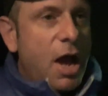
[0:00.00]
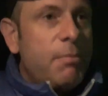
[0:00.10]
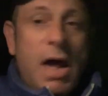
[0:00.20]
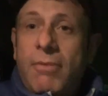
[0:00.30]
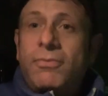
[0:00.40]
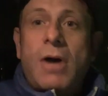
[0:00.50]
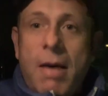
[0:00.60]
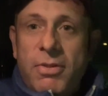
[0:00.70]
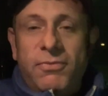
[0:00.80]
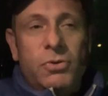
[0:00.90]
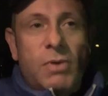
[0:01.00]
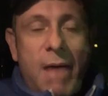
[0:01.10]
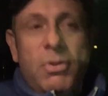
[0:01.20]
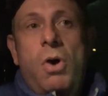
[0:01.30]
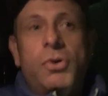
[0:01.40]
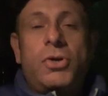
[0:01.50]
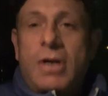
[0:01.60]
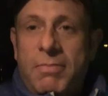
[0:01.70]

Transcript: So I'm the food runner. I'm the owner.